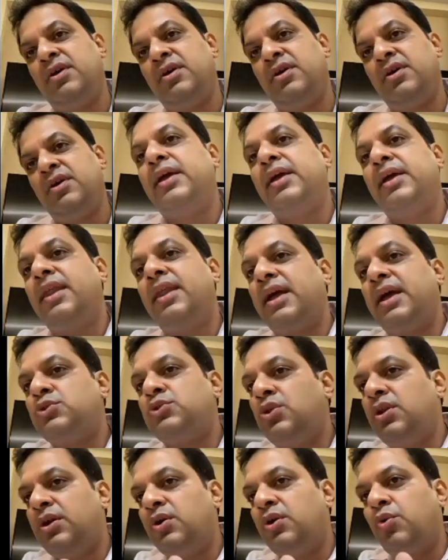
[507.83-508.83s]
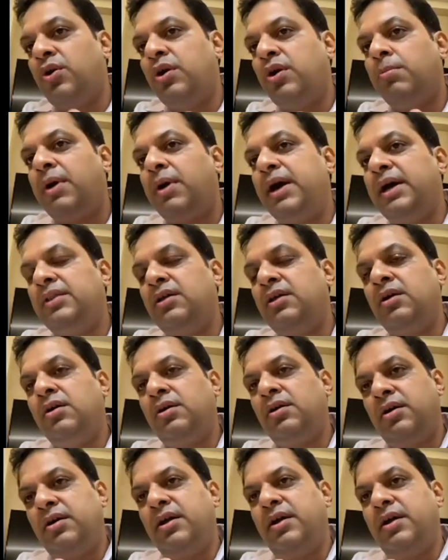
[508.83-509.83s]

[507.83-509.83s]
I can actually go and buy the